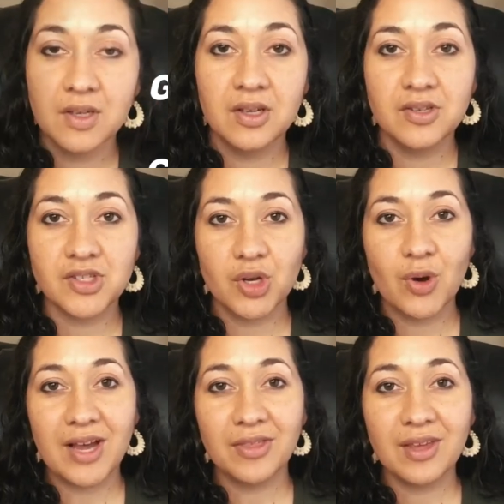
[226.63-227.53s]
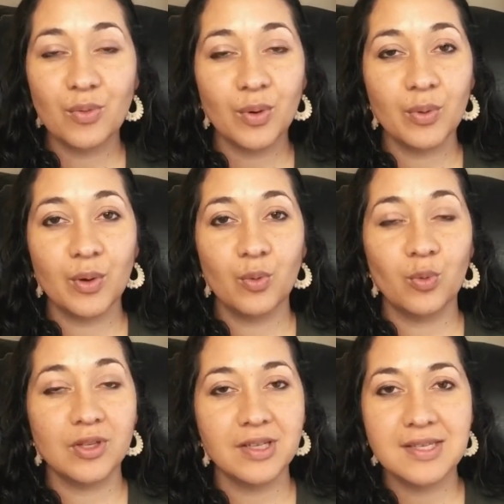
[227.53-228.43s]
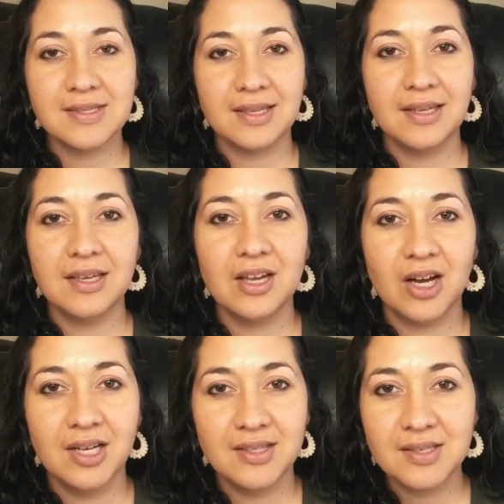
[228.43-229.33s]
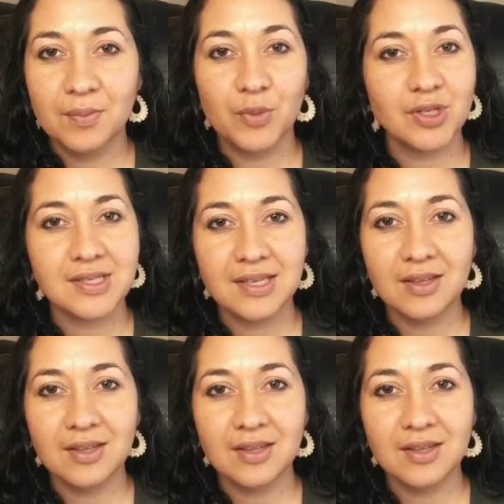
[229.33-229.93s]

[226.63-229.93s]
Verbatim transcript: So I think where we really see God's mercy,